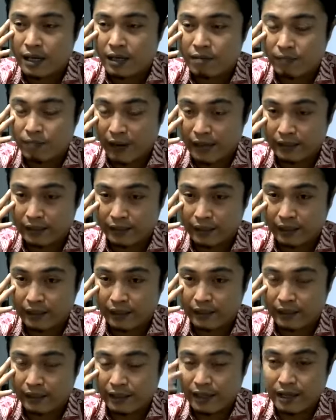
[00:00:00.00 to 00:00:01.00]
writing.
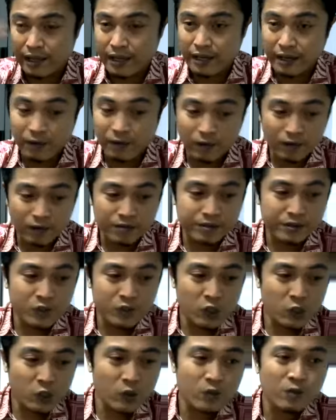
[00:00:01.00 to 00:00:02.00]
Yeah, and then also
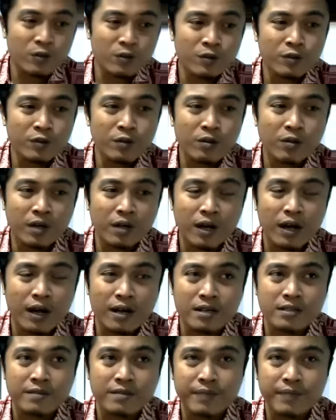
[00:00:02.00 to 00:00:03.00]
you
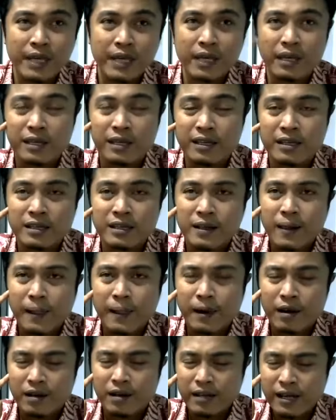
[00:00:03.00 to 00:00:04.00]
guys may
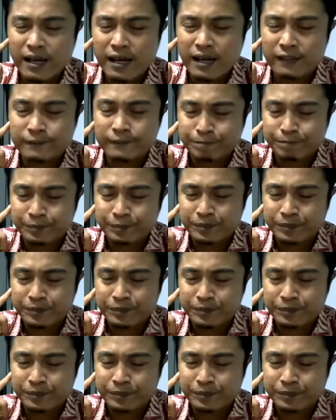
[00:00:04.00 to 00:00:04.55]
conduct